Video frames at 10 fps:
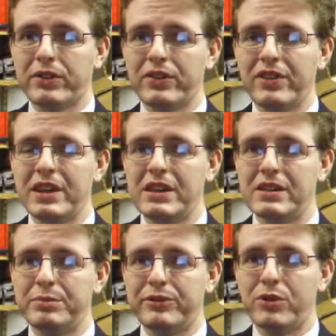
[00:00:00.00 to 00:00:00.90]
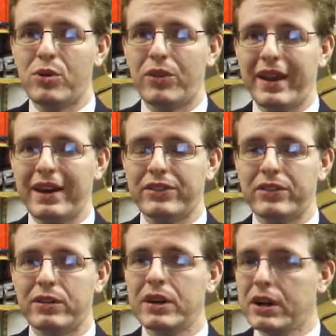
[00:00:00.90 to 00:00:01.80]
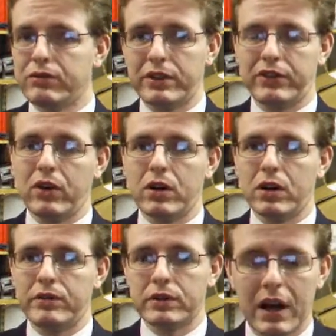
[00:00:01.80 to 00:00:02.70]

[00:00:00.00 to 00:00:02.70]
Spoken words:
to sea before they had to restart over.